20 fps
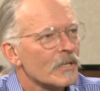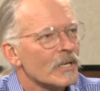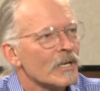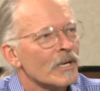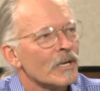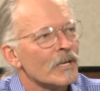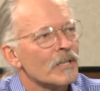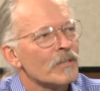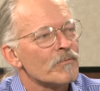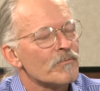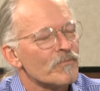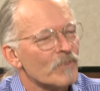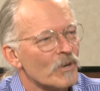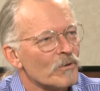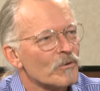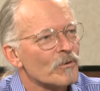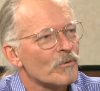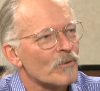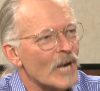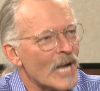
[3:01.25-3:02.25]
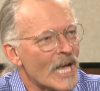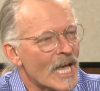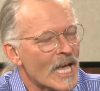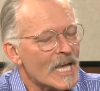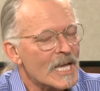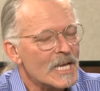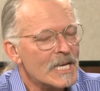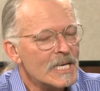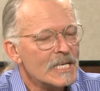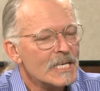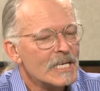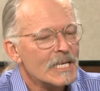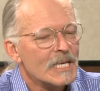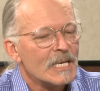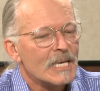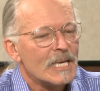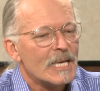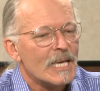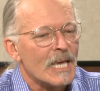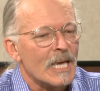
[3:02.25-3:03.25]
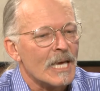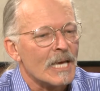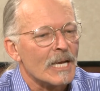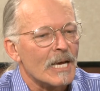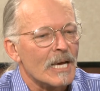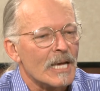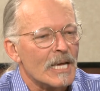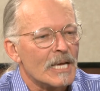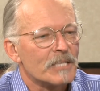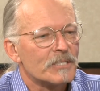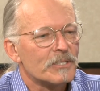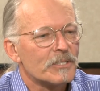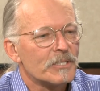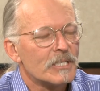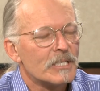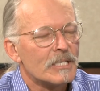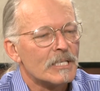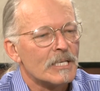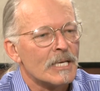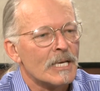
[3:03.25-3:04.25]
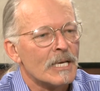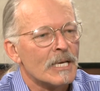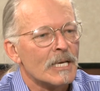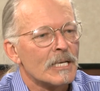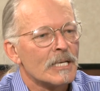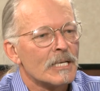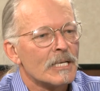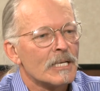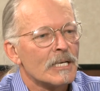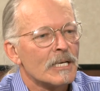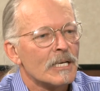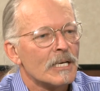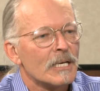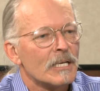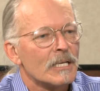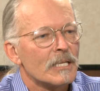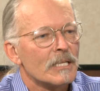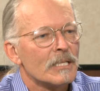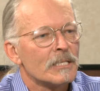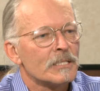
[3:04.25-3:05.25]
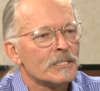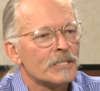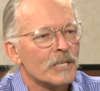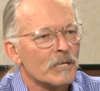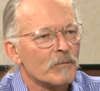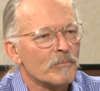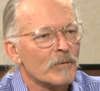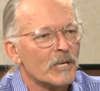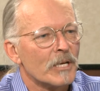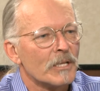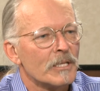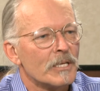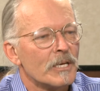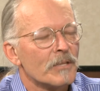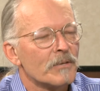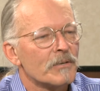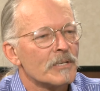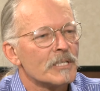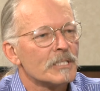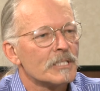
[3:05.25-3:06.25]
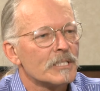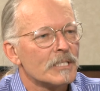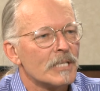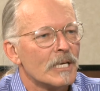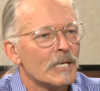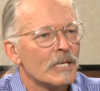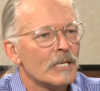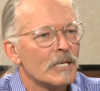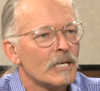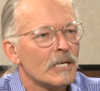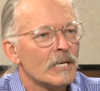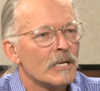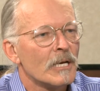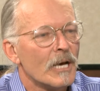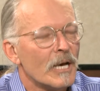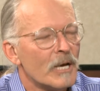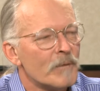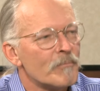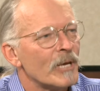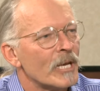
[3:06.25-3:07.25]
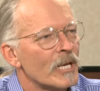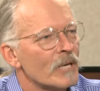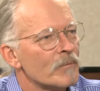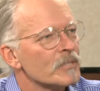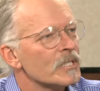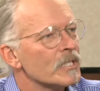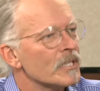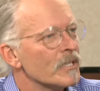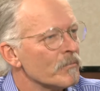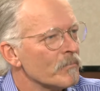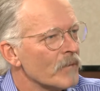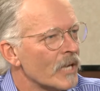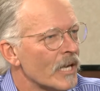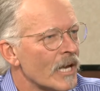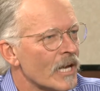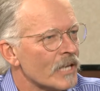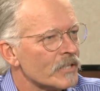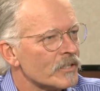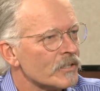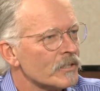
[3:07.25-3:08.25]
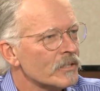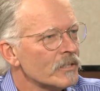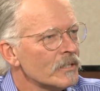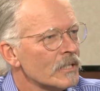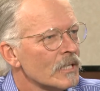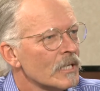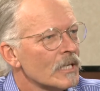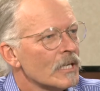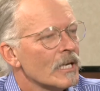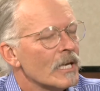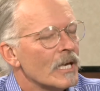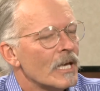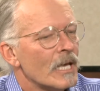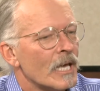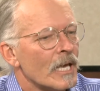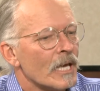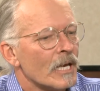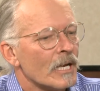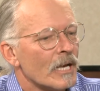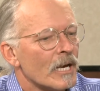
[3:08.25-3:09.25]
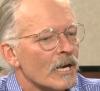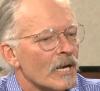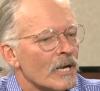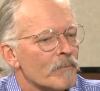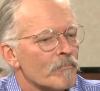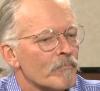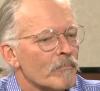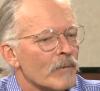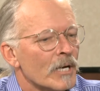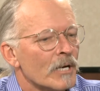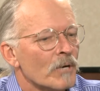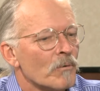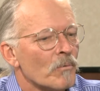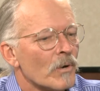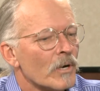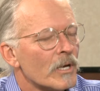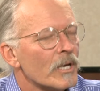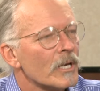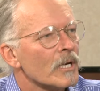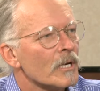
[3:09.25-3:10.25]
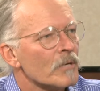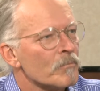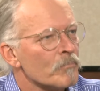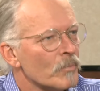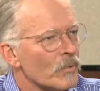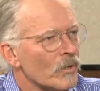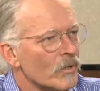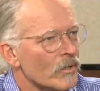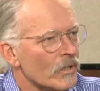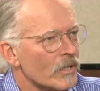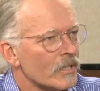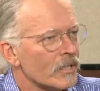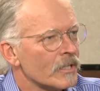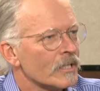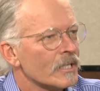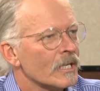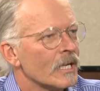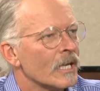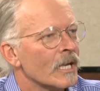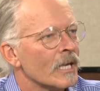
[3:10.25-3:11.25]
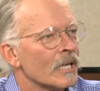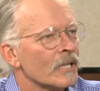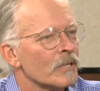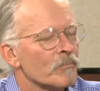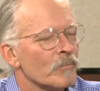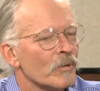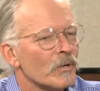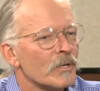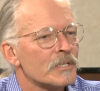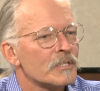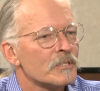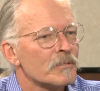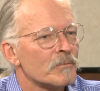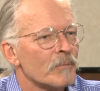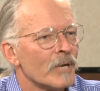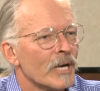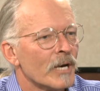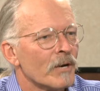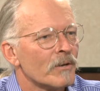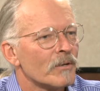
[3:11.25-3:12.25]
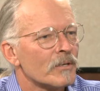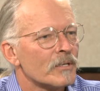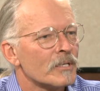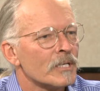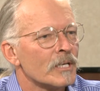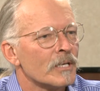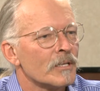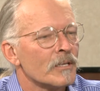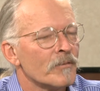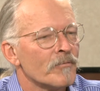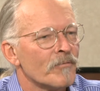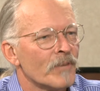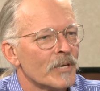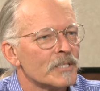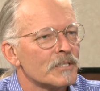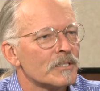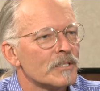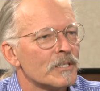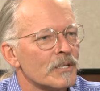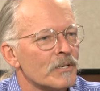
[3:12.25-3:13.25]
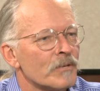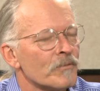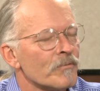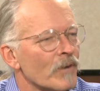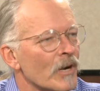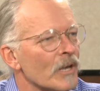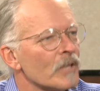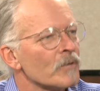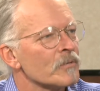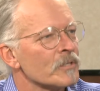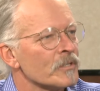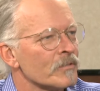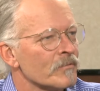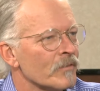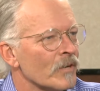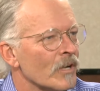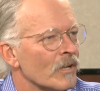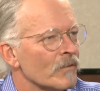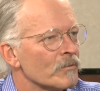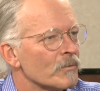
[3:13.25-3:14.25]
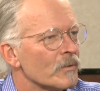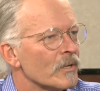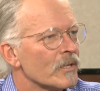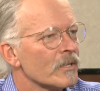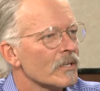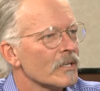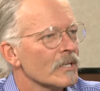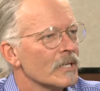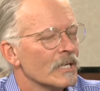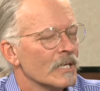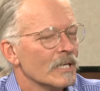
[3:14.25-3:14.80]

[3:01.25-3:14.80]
The phone rang, and I answered it, and the gentleman on the other end said, "Hi, my name's Tim Castle, and I'm working on a book, and the book is about the events that your father was involved with."